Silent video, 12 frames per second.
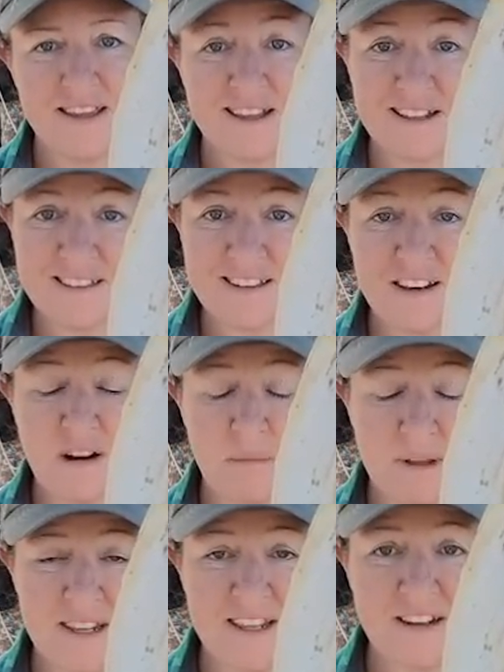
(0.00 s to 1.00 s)
It's an
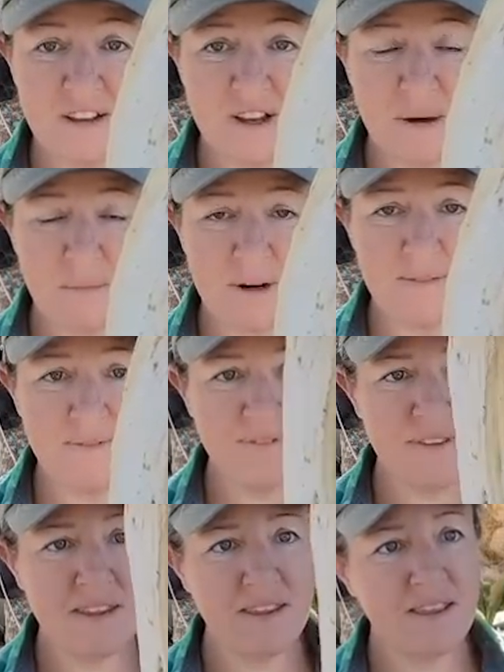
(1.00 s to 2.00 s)
Armenian cucumber.
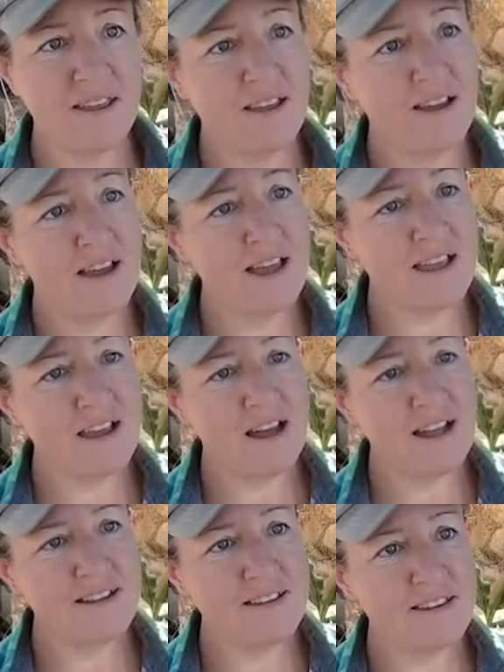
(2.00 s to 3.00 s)
I
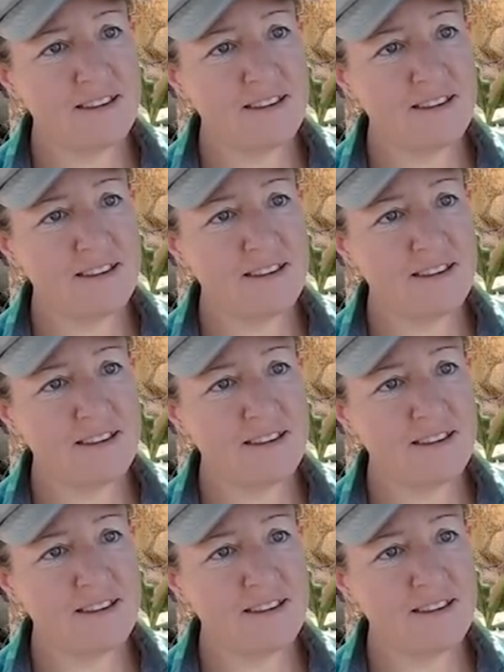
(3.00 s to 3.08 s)
got